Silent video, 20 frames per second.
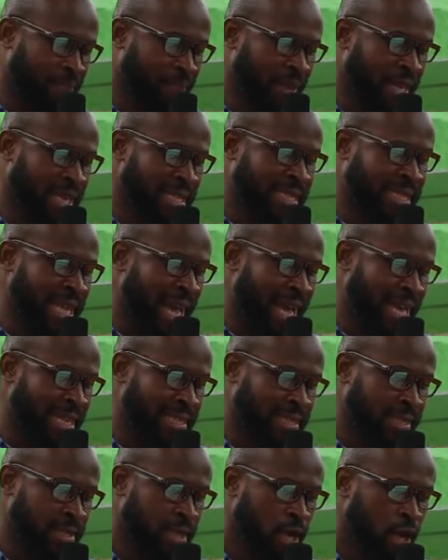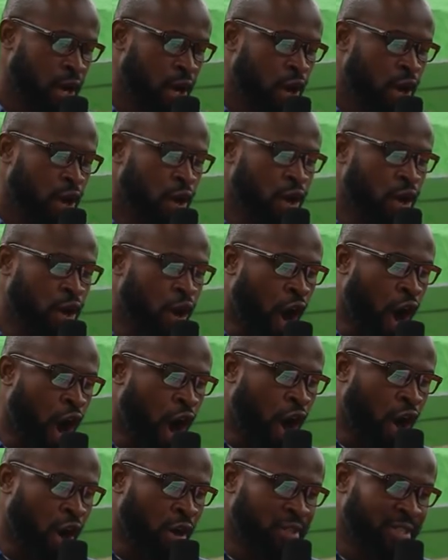it says,
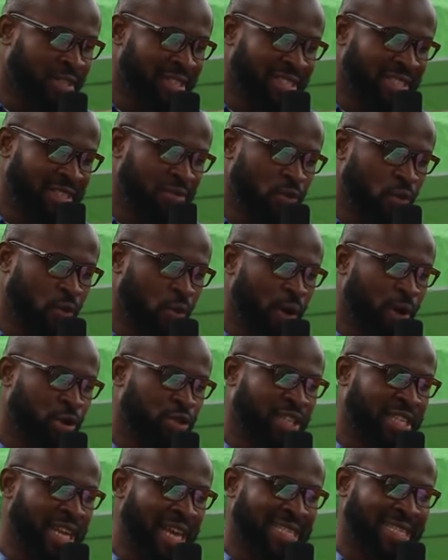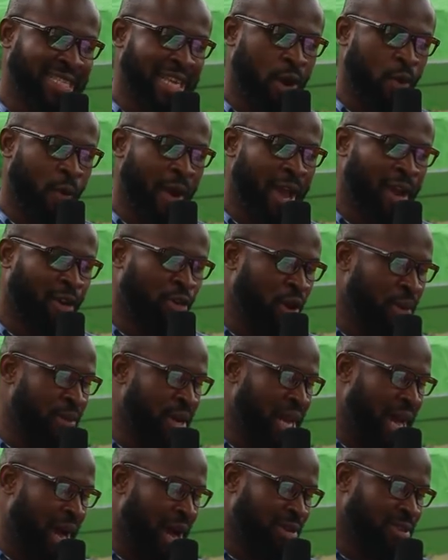God will chase away
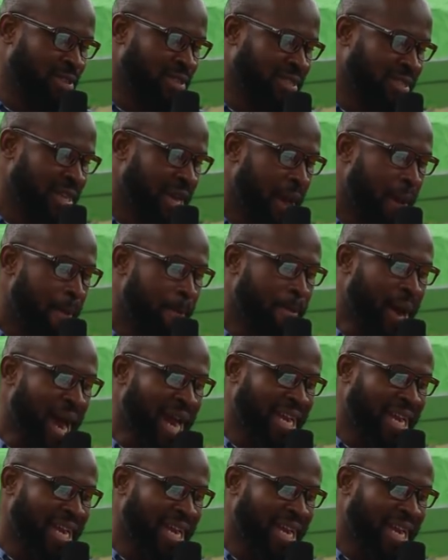criminals, bad